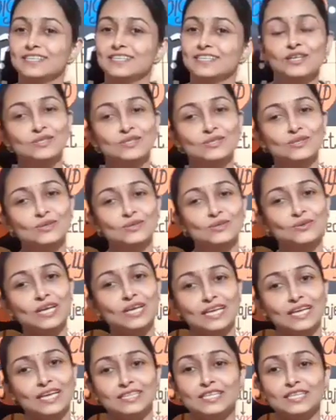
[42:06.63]
So
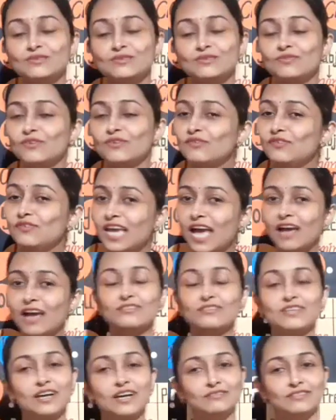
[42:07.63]
like this way we have
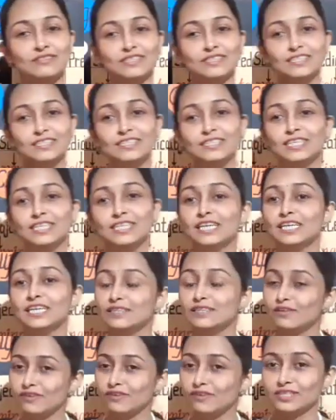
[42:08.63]
covered the
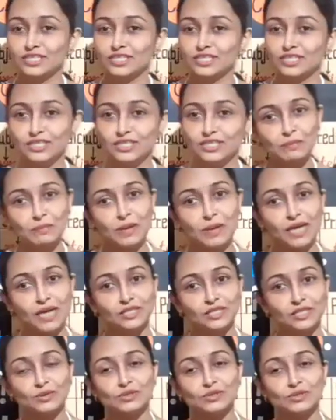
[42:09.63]
functional part
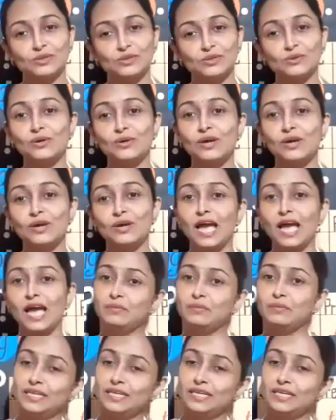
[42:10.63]
also, and
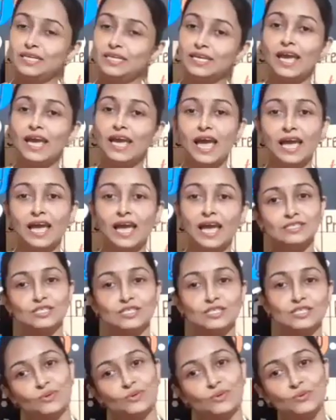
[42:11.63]
meaning and its
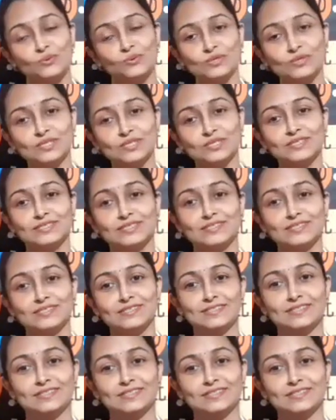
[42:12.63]
rules.